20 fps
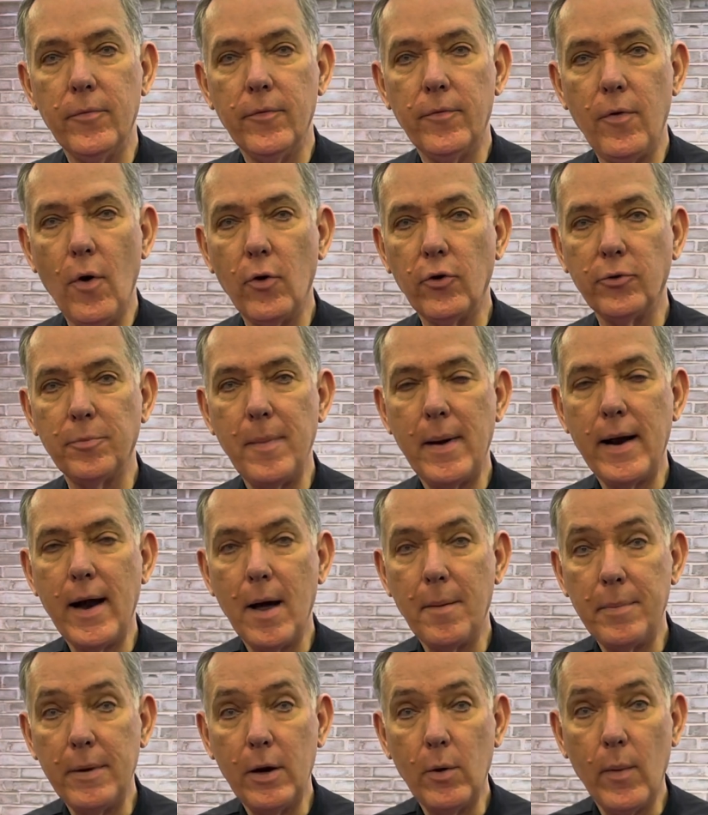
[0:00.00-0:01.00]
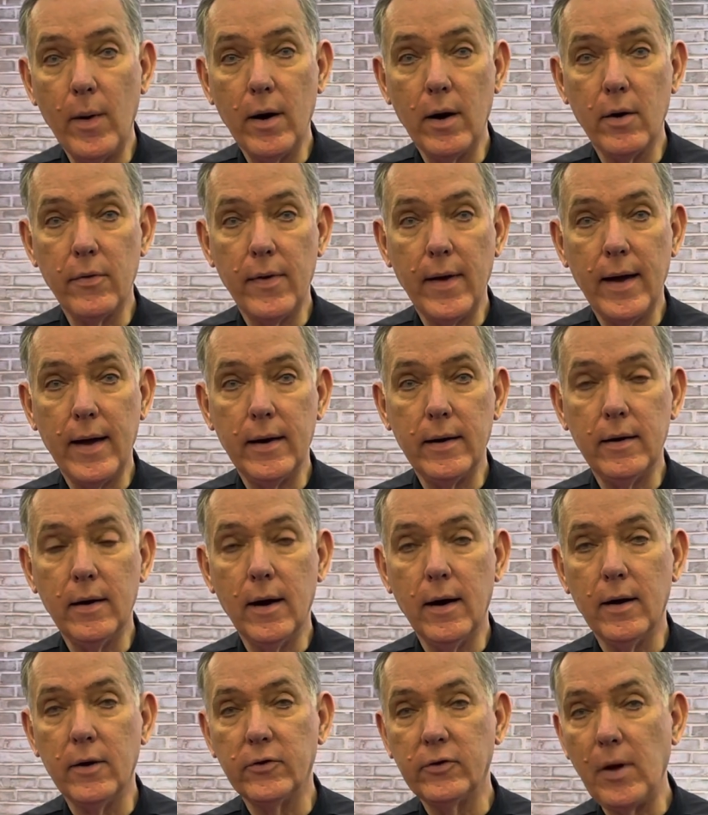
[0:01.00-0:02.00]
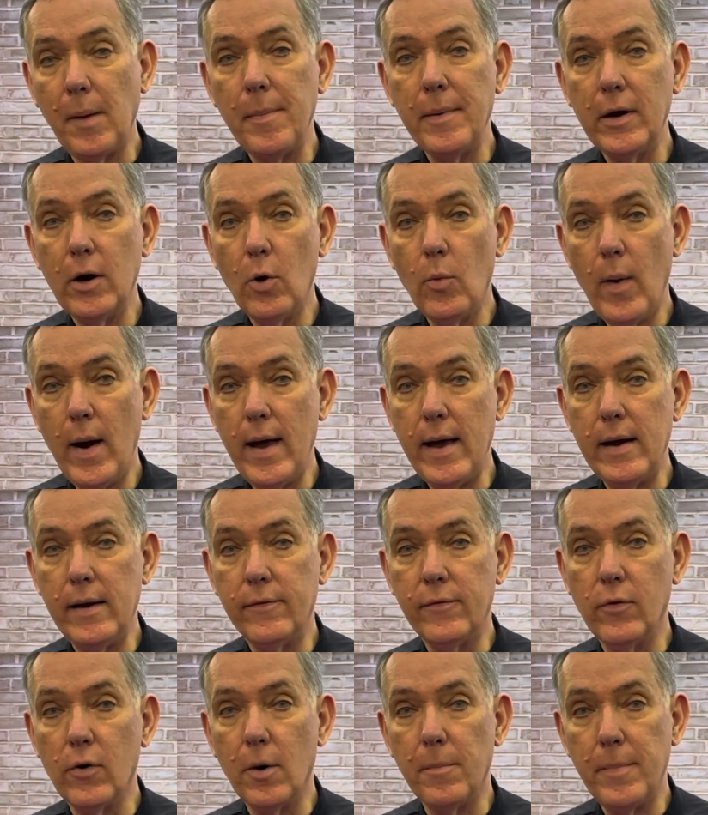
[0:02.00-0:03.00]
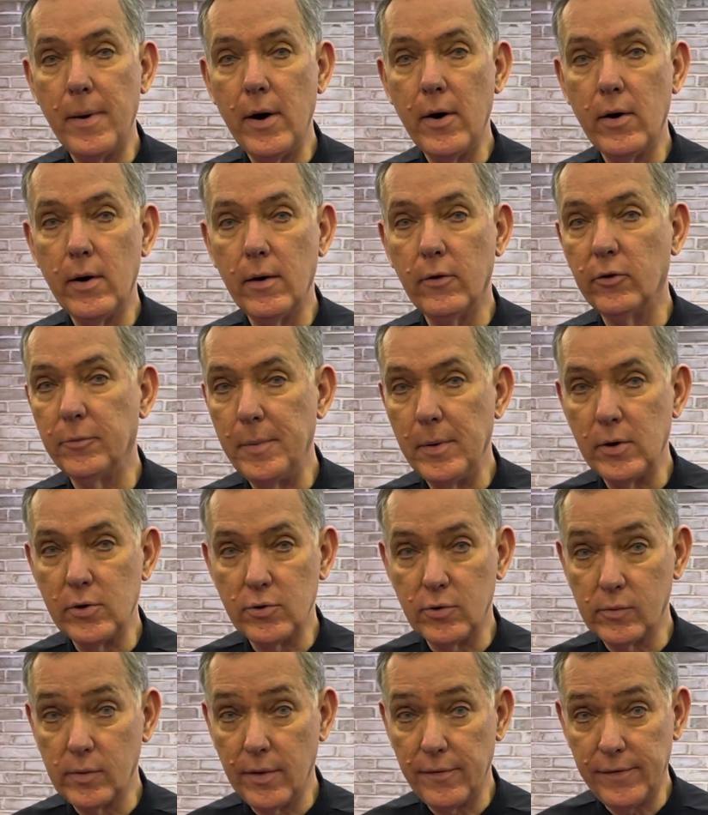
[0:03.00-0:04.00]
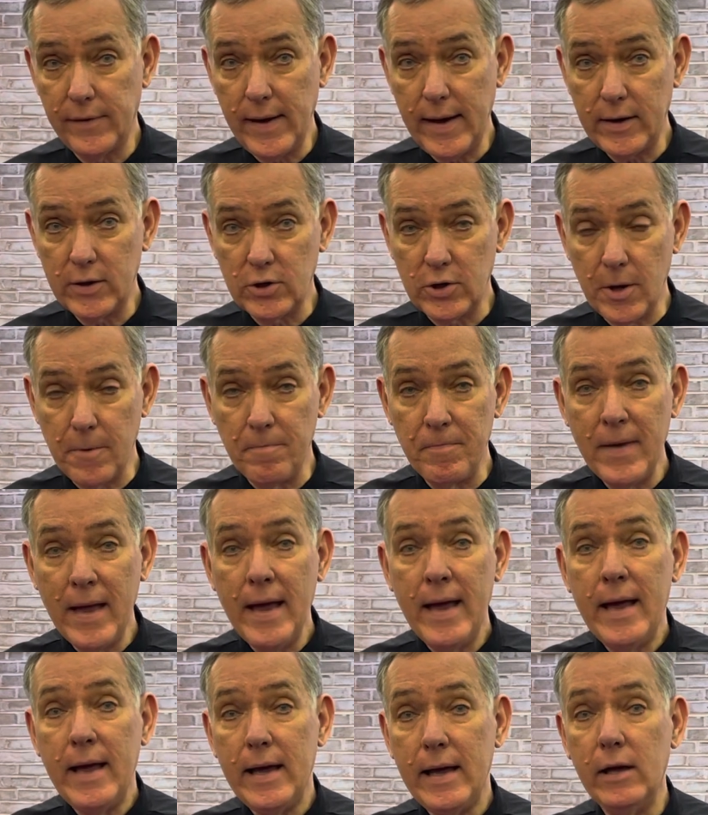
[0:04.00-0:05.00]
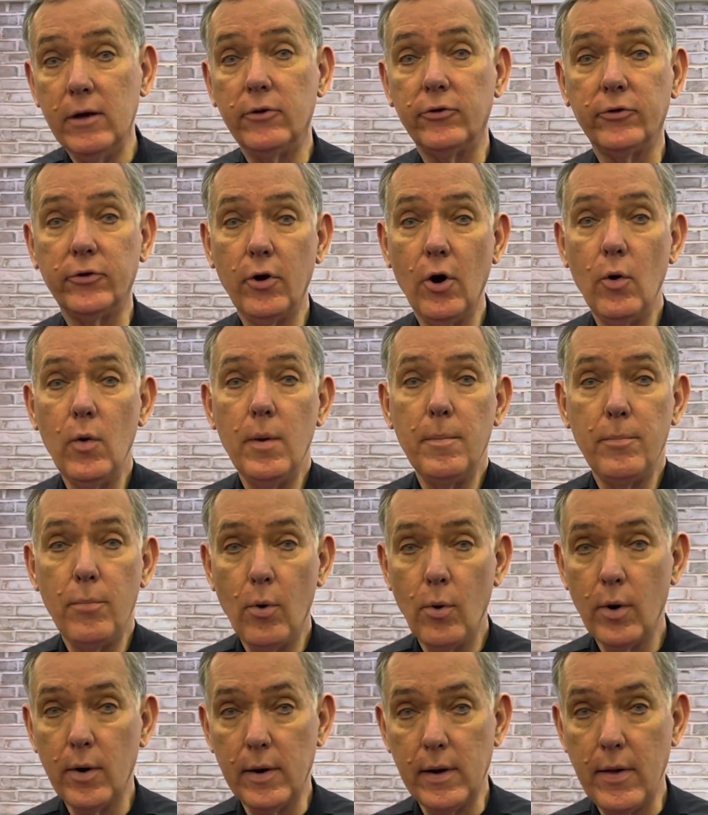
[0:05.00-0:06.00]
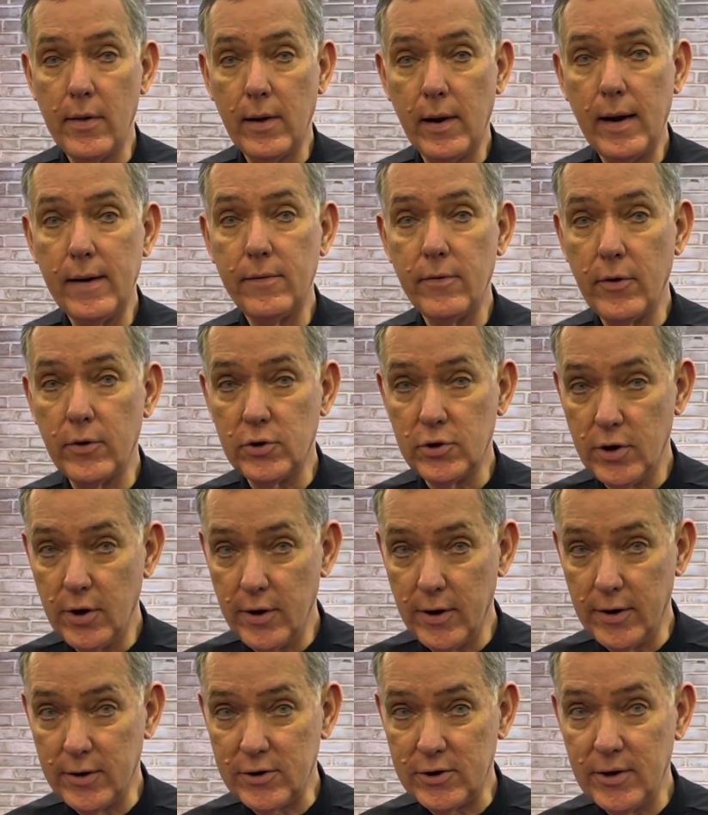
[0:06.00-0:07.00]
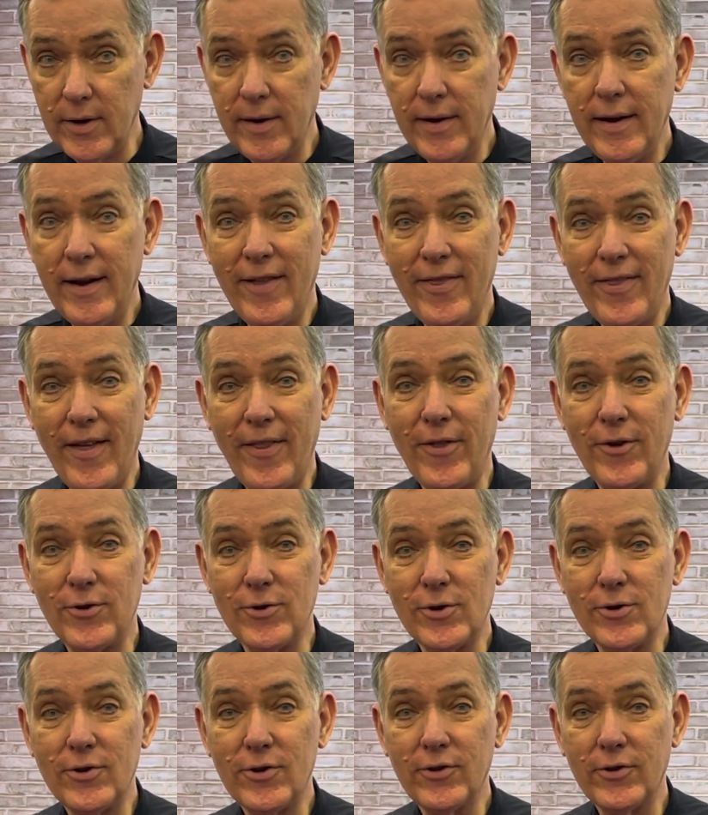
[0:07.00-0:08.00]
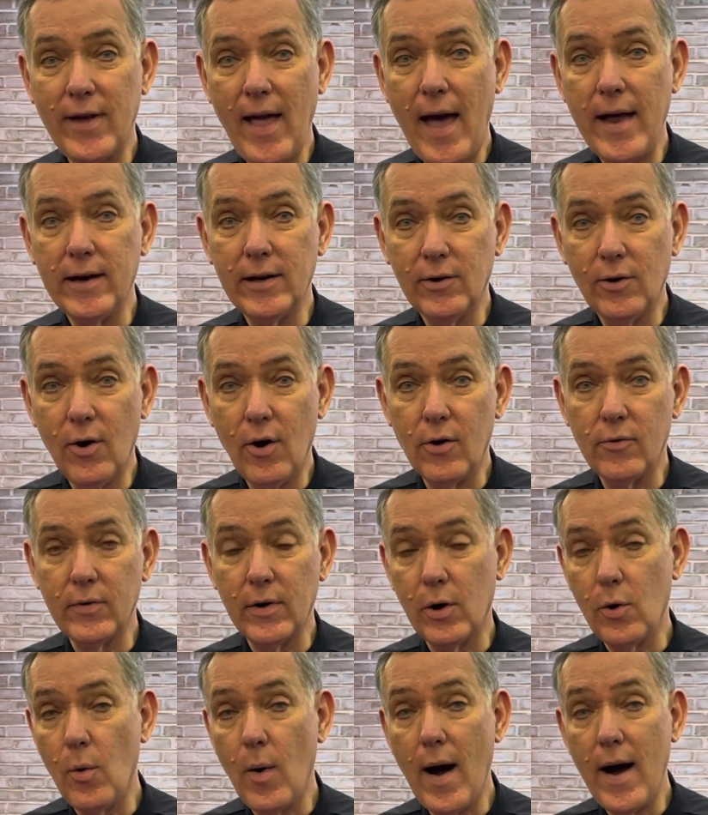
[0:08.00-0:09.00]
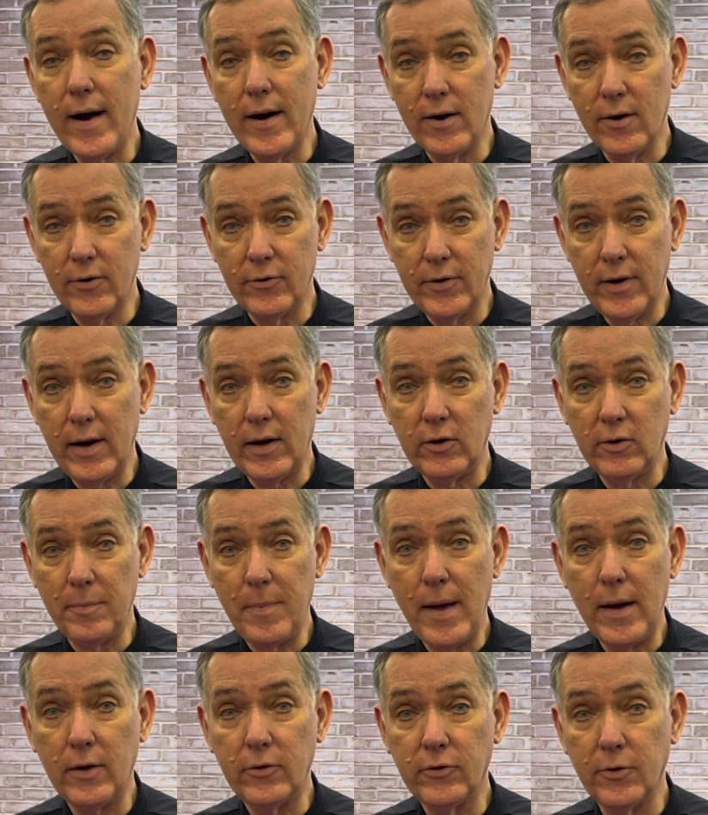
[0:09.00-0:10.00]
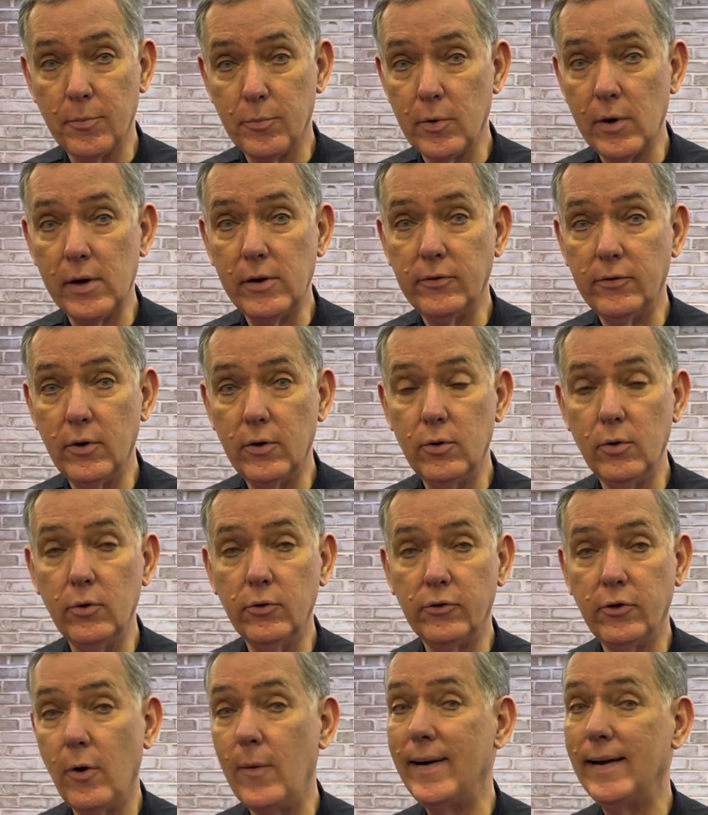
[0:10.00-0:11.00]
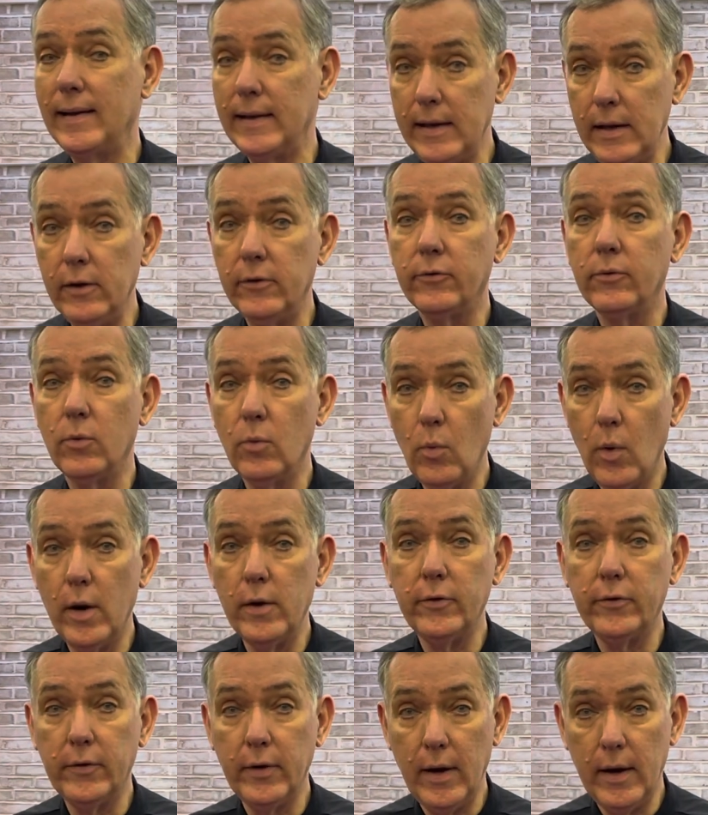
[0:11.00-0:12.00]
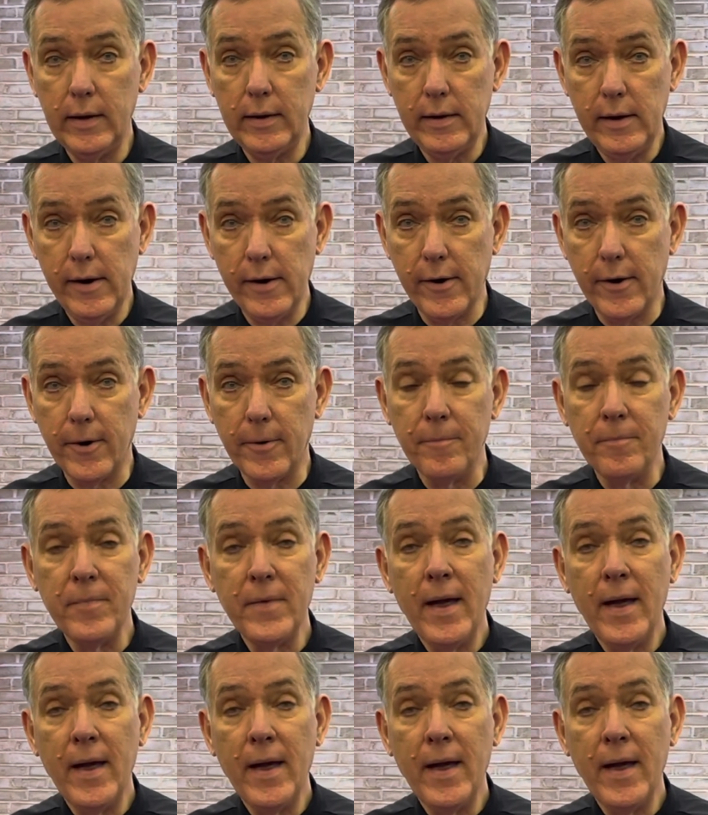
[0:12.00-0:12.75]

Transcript: Folks may not be aware that stepping away for a period of spiritual reflection is so important in the life of the Church that the Church's canon law requires and expects a priest to do so at least once a year.